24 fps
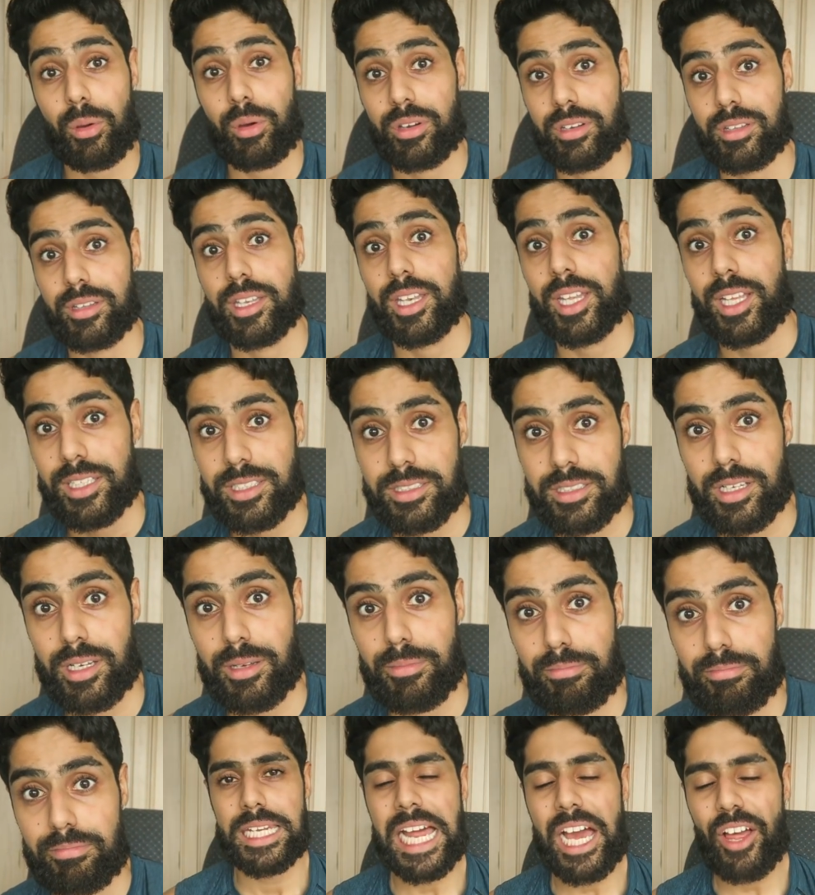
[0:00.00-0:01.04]
go on to the next one.
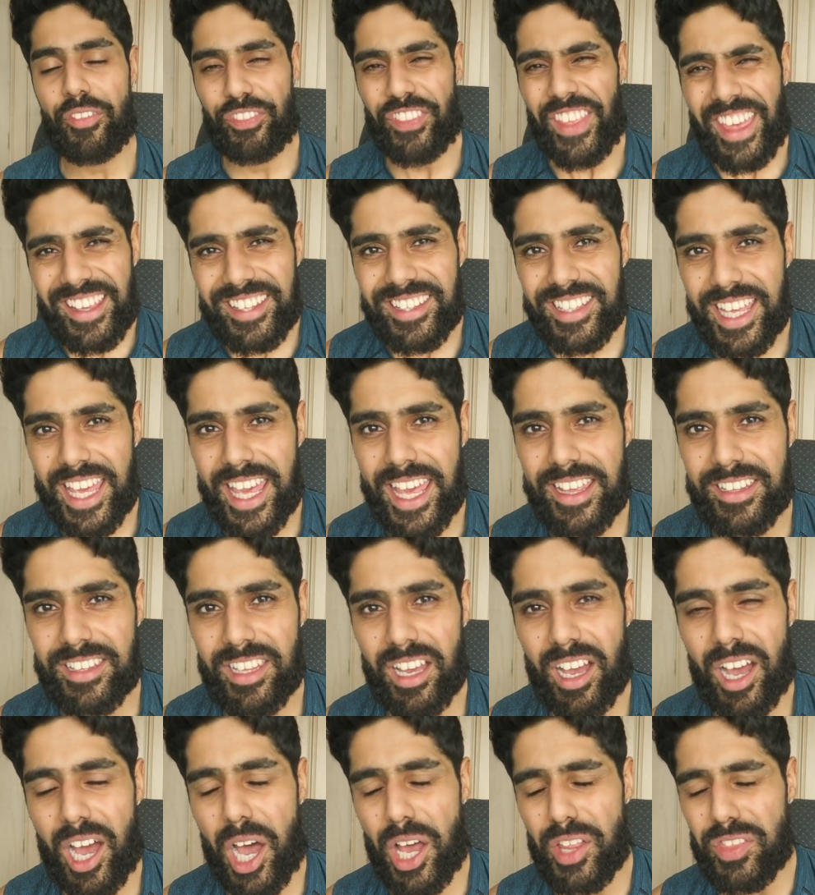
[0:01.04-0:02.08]
Now this is
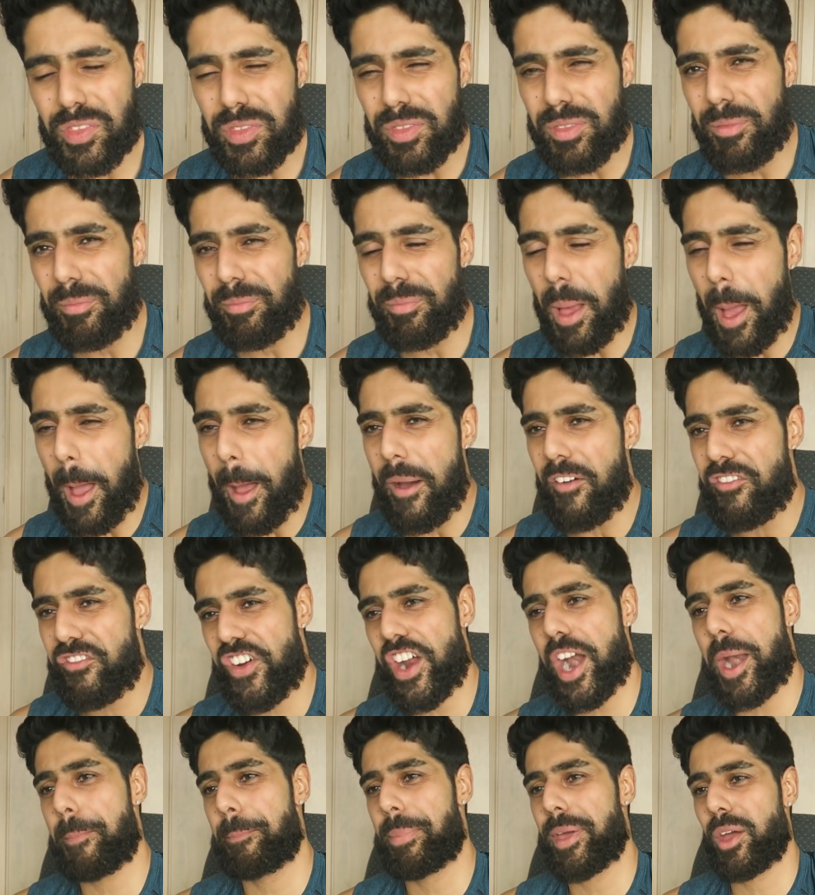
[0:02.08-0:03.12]
a
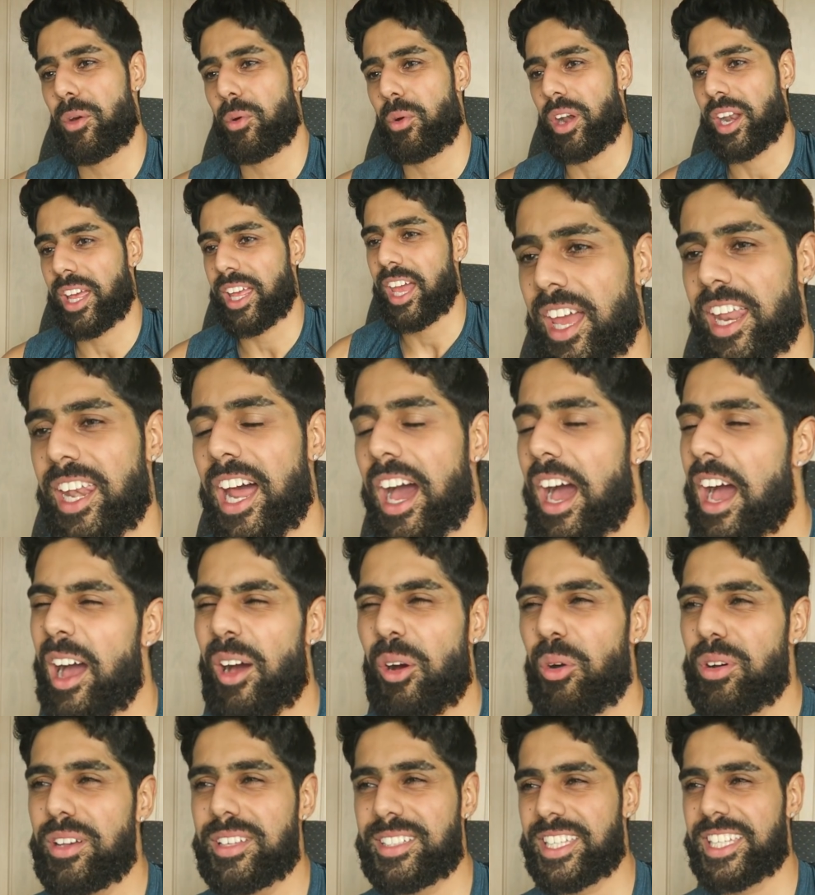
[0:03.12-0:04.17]
very big one, okay? Now I
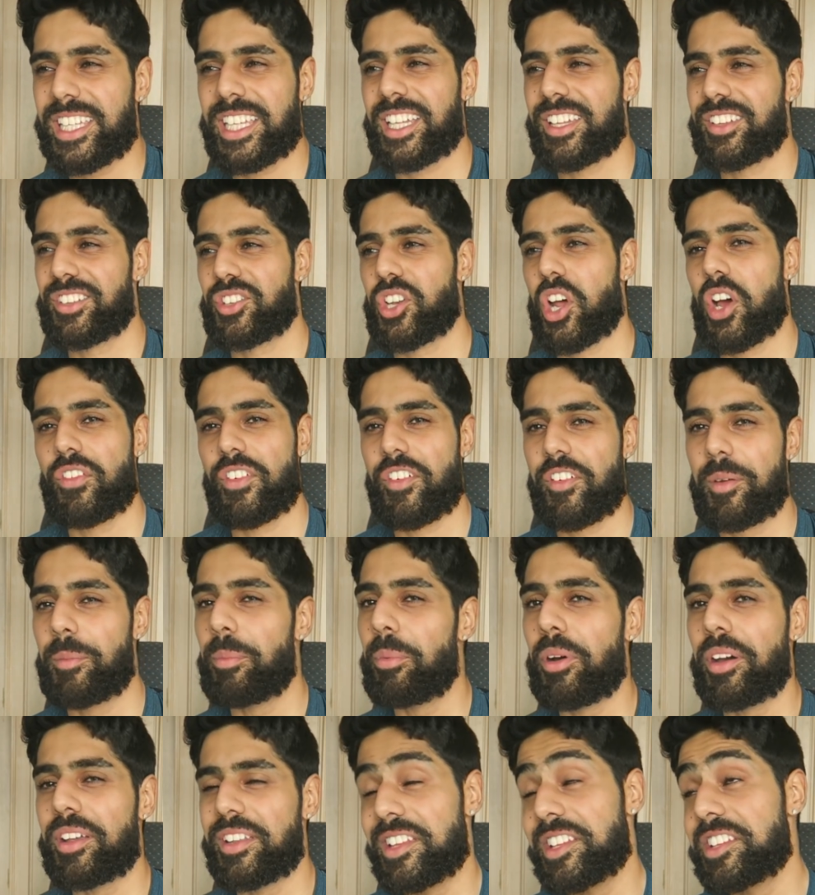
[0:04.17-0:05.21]
always say that at the start of every
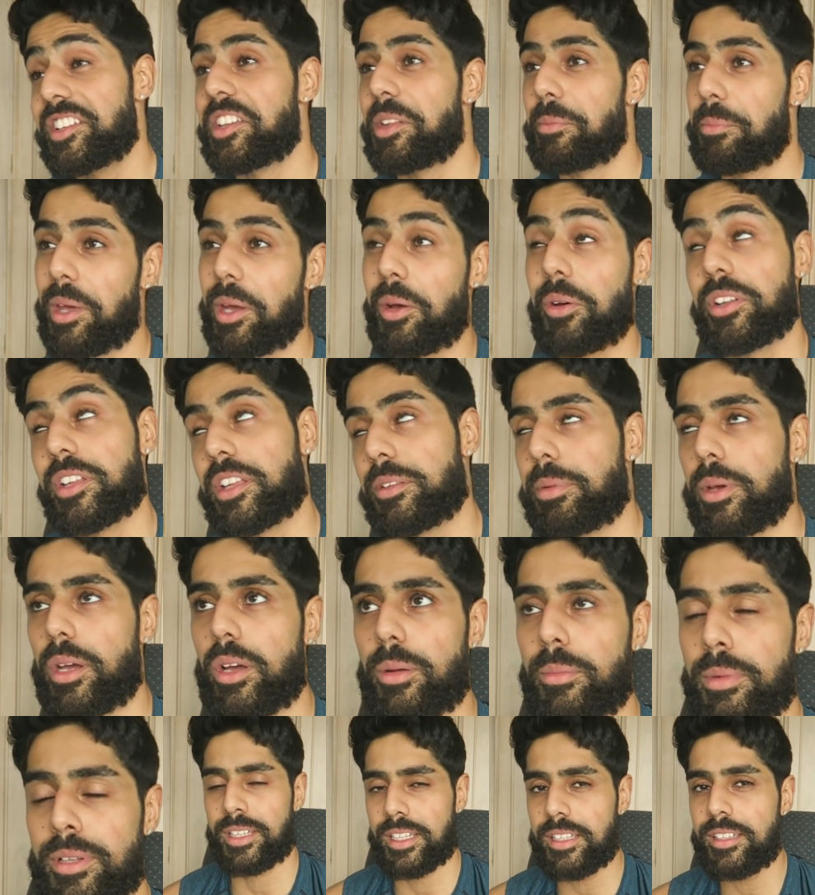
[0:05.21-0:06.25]
point, this is a big one, this is a big
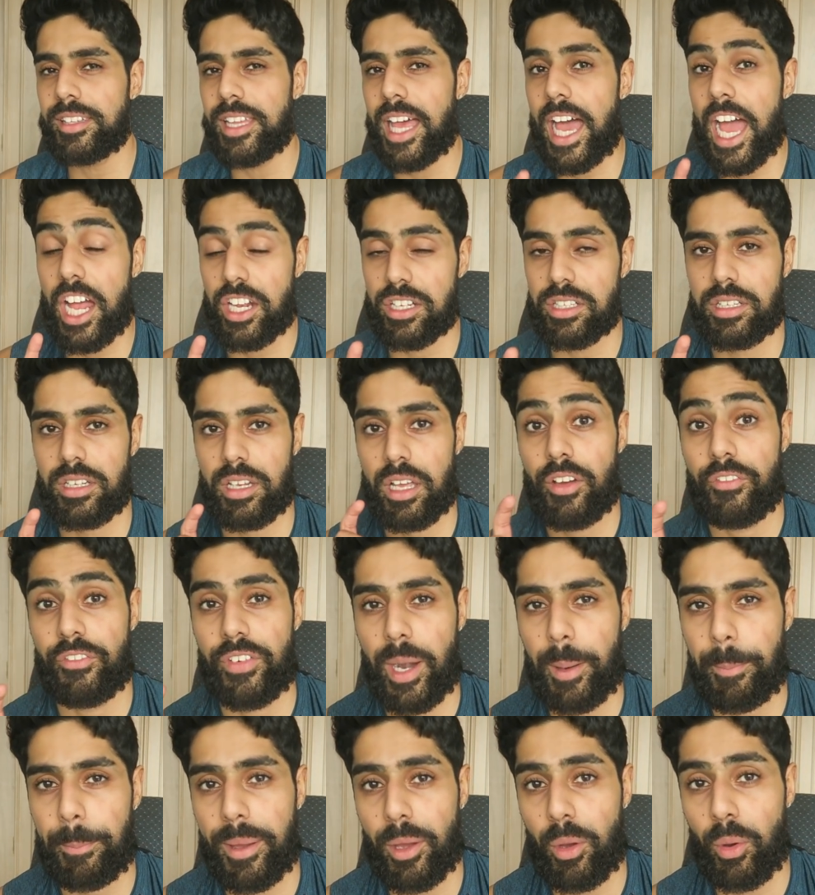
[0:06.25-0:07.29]
one, but this is actually a
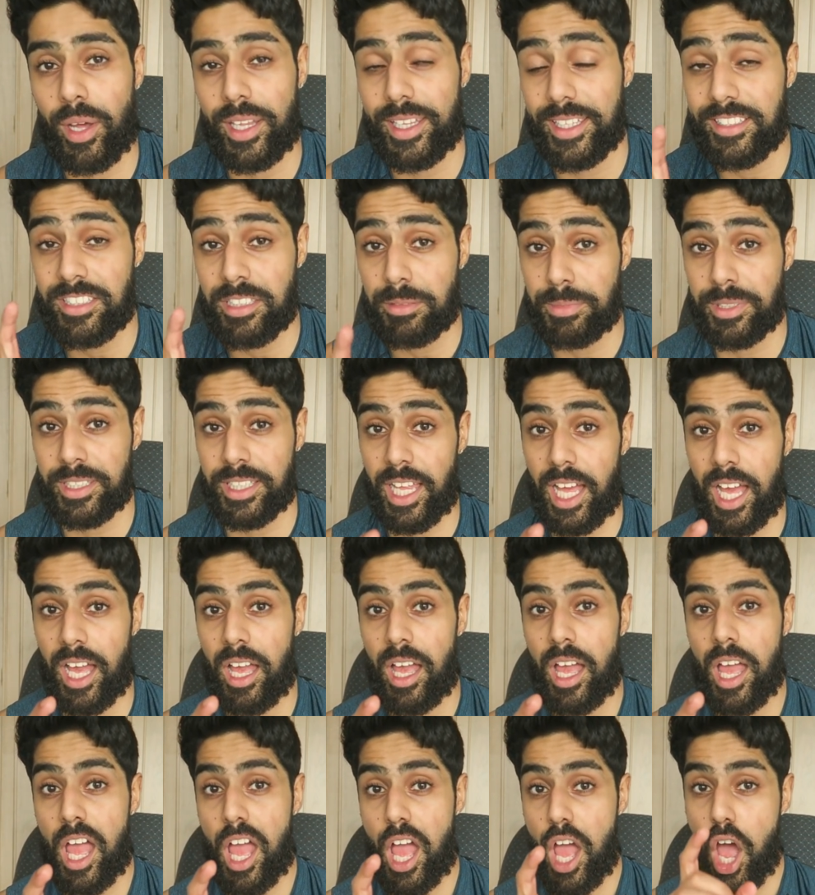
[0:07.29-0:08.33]
very big one. This is something
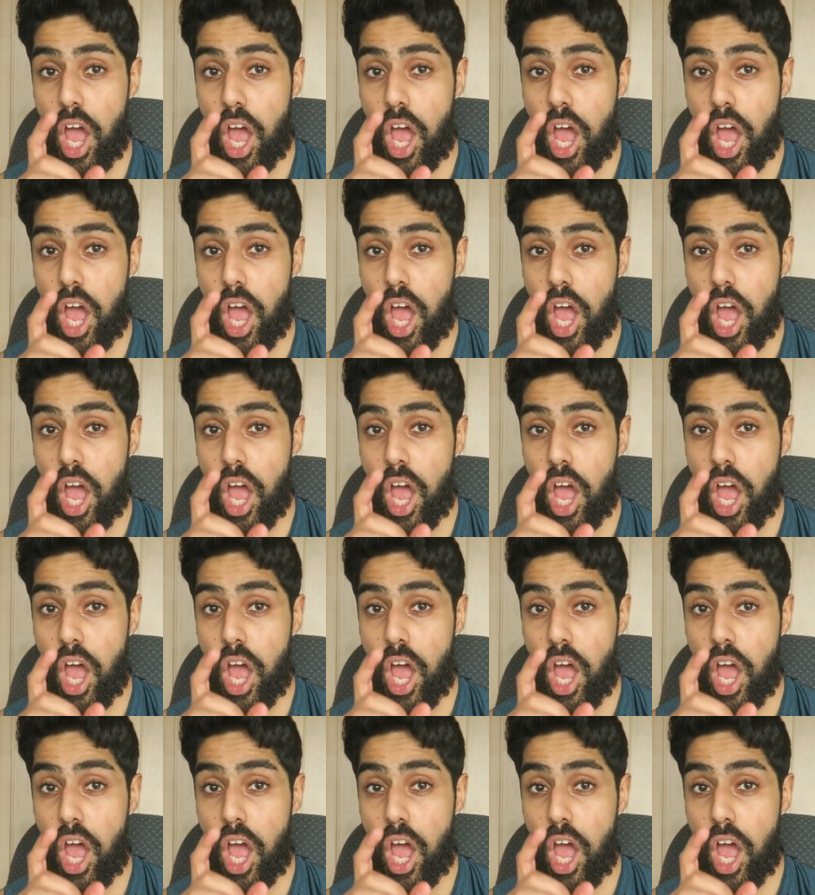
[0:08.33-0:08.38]
that